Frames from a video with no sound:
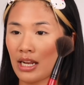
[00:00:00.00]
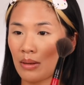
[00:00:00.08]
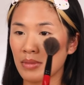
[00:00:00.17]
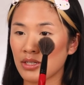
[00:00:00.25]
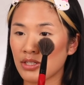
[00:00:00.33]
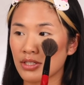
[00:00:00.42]
and
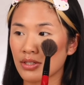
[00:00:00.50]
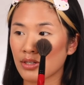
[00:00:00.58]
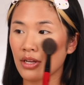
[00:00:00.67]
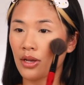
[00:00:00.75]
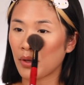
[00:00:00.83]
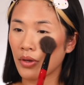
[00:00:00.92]
I'm literally just
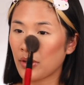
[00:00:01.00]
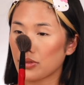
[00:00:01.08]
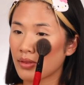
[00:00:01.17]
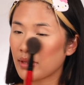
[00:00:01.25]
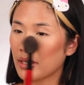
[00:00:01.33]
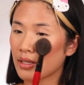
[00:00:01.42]
gonna put
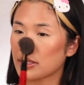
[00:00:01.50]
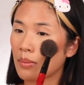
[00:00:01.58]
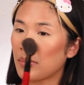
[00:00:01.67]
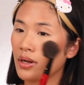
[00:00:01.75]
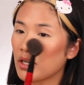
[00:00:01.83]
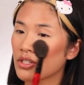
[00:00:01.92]
this
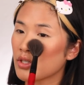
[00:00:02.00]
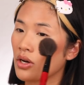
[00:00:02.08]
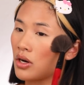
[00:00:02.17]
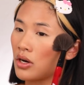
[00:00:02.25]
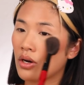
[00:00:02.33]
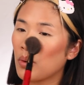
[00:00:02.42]

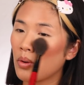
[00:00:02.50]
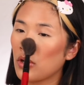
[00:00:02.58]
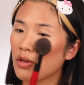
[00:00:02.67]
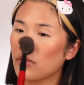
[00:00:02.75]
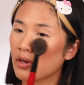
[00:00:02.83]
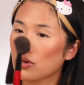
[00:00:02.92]
blusher all
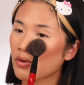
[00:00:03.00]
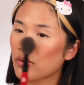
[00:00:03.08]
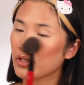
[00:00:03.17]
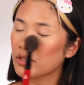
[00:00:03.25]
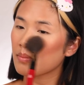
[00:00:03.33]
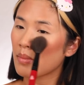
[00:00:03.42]
over
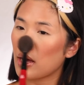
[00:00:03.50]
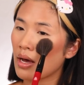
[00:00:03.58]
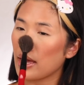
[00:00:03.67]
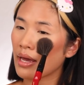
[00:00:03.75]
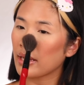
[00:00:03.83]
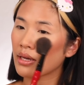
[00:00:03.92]
across
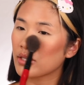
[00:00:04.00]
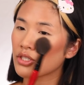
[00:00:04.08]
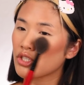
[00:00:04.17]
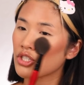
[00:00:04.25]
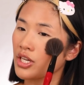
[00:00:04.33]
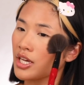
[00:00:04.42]
my
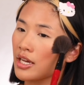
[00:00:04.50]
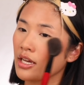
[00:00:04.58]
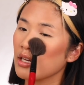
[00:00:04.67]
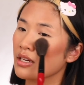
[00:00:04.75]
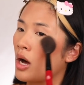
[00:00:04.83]
cheek,